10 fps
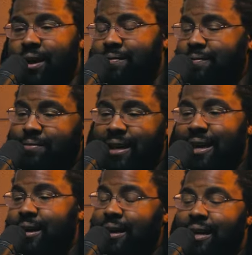of
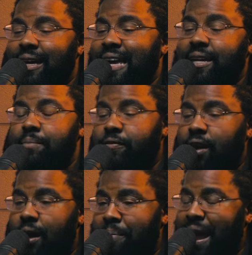kingdom of
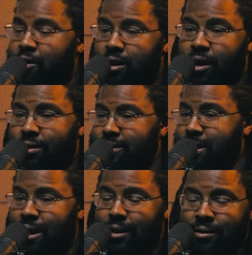God paradox. Right.
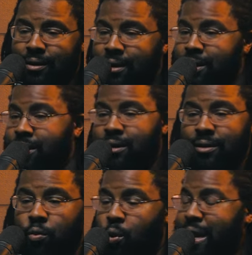Like, yeah.
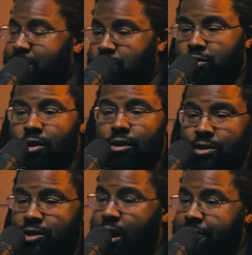weak is strong,
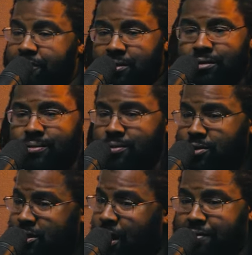soft is
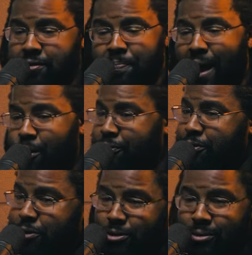soft is
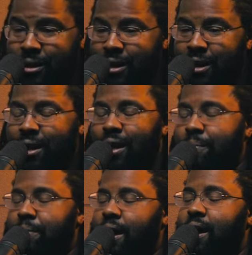powerful. Yeah, right.
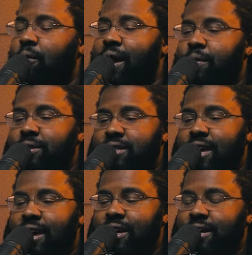But what I would
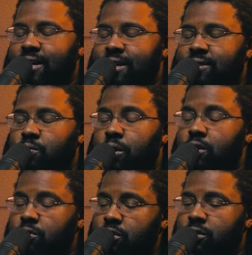say is what
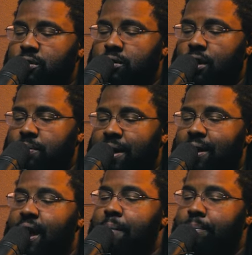you just talked about,
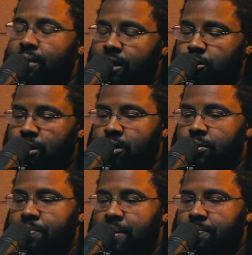not bludgeoning your
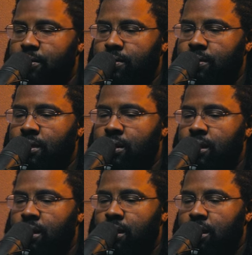people.
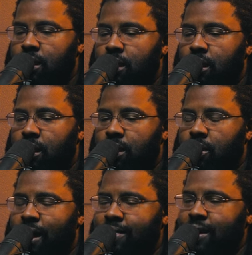You know,
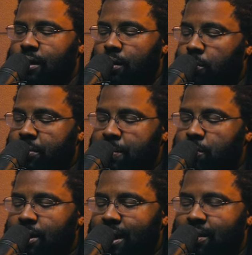I think people
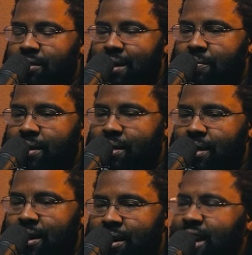would hear that and be
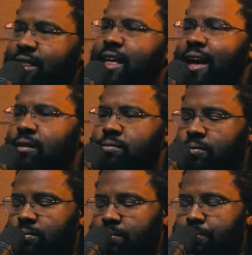like, "Kick that
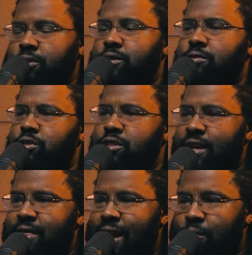person who just said
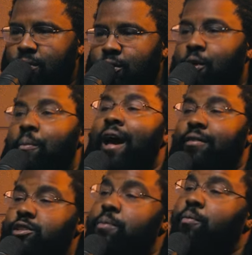that." You know, my
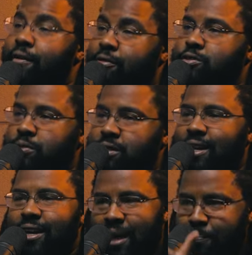some of my friends would say,
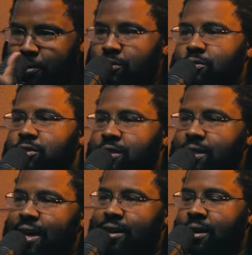"Kick that person who just said that."